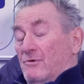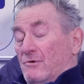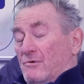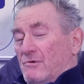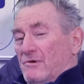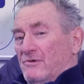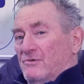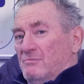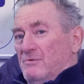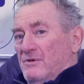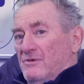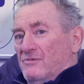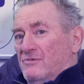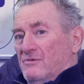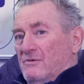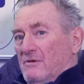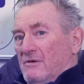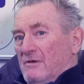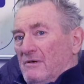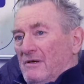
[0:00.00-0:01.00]

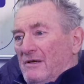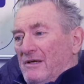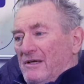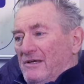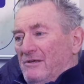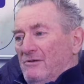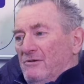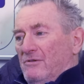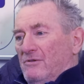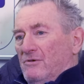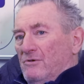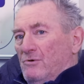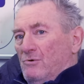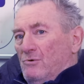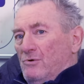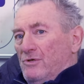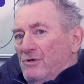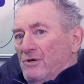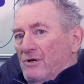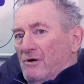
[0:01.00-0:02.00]
Christmas into the
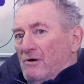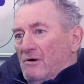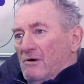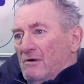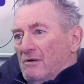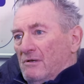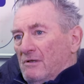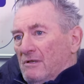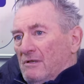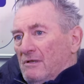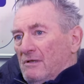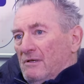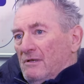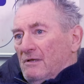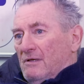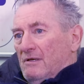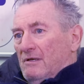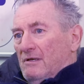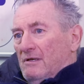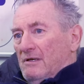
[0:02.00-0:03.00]
new year,
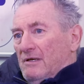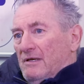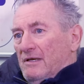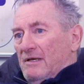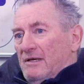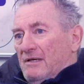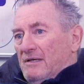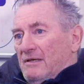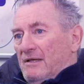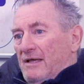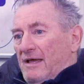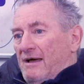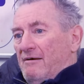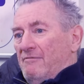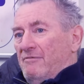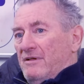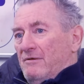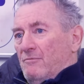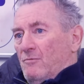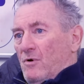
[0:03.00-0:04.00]
and
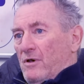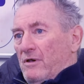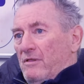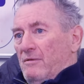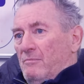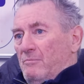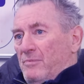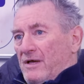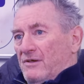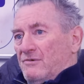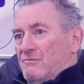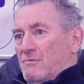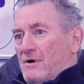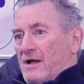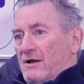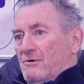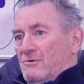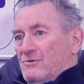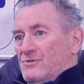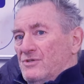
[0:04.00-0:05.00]
having one of the best
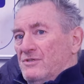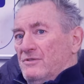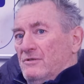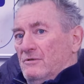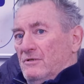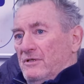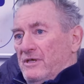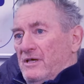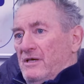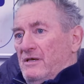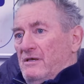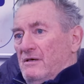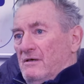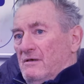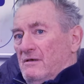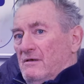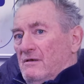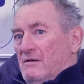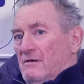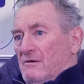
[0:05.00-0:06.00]
records in the league
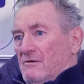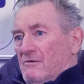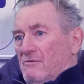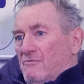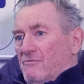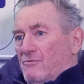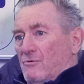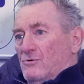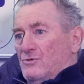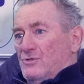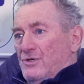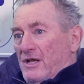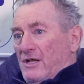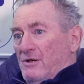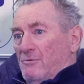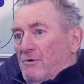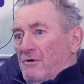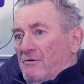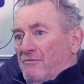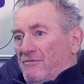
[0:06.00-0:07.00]
for
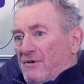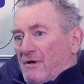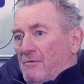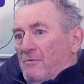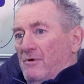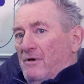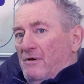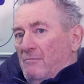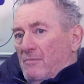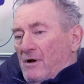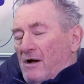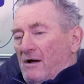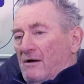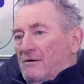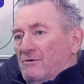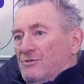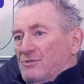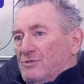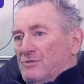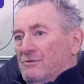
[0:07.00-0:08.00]
January, February,
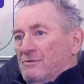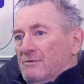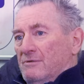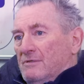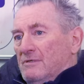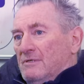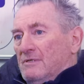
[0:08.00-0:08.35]
March,